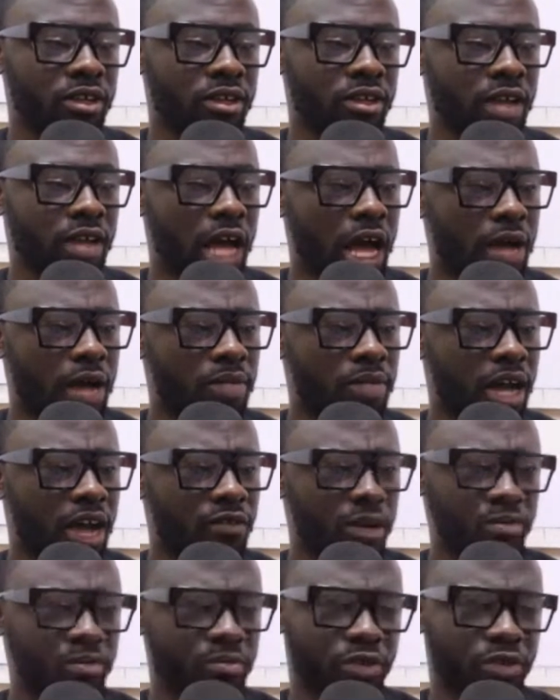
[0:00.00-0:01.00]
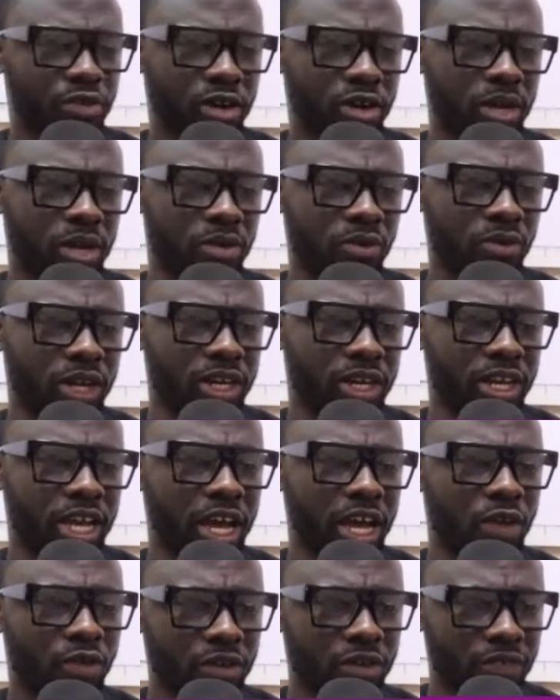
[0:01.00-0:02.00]
I'm having problem with
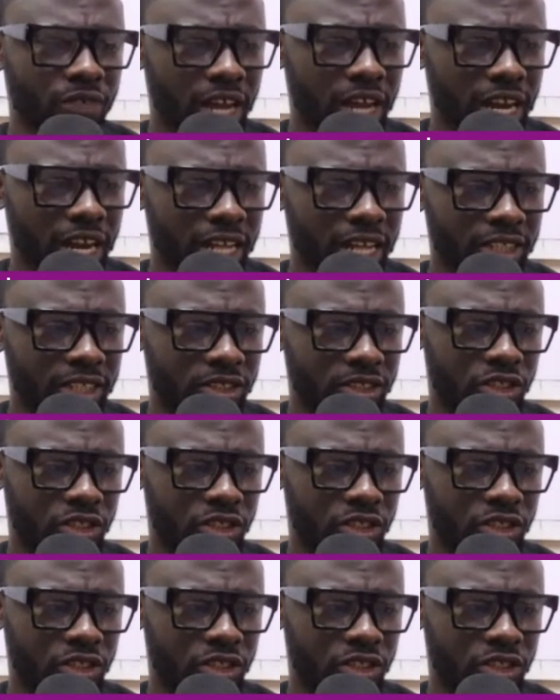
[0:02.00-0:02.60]
equivalent